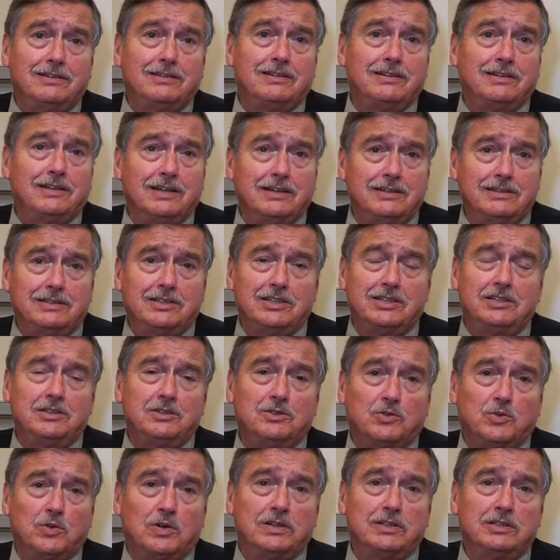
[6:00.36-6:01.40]
in
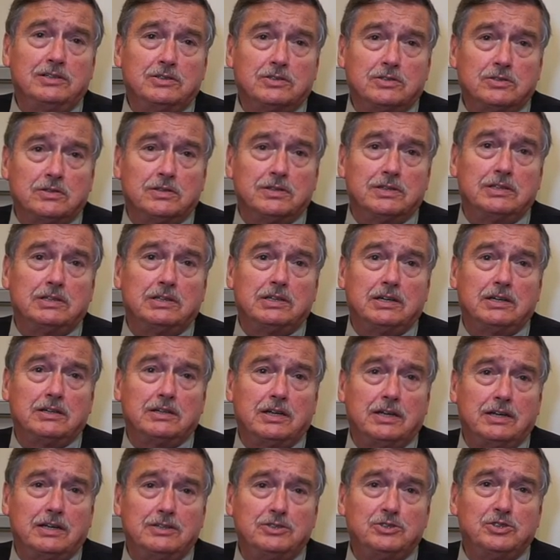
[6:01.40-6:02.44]
1923 at
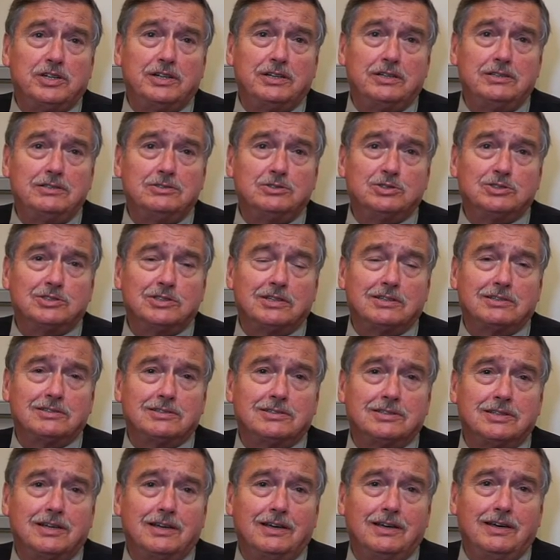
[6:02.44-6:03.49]
age
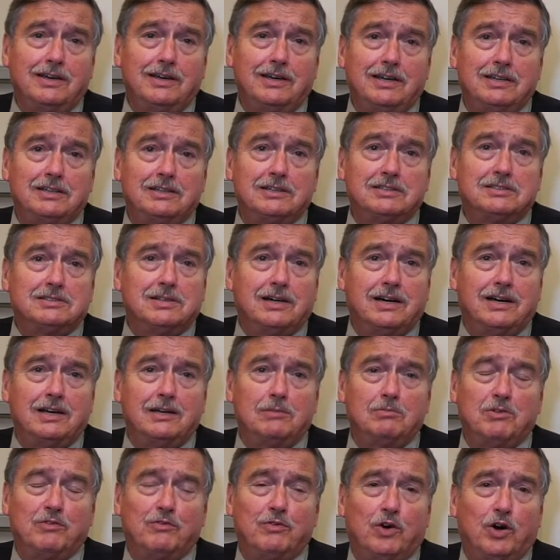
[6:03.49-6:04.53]
86 in a
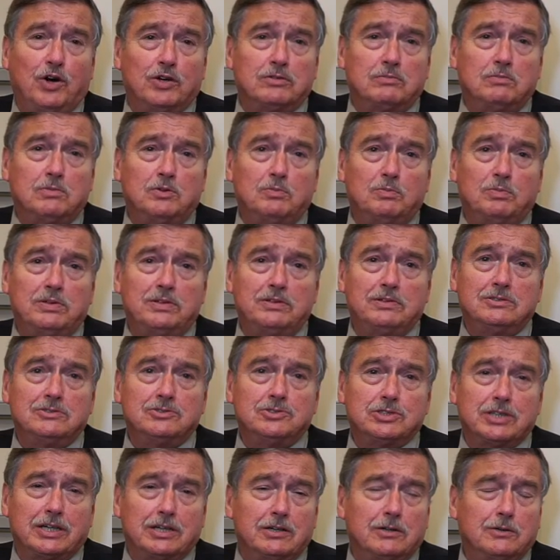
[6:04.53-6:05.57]
time of
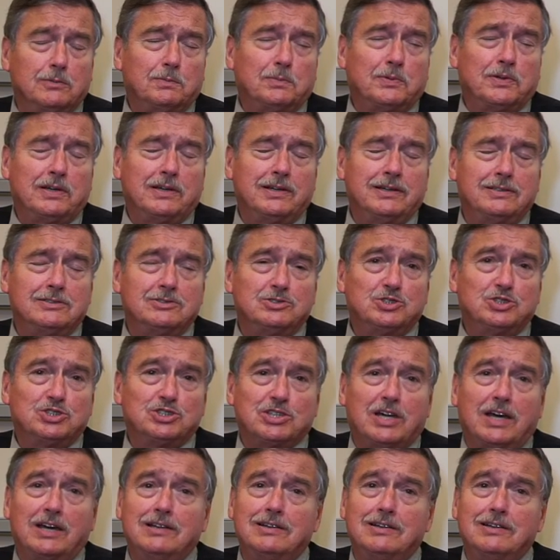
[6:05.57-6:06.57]
automobiles, airplanes, silent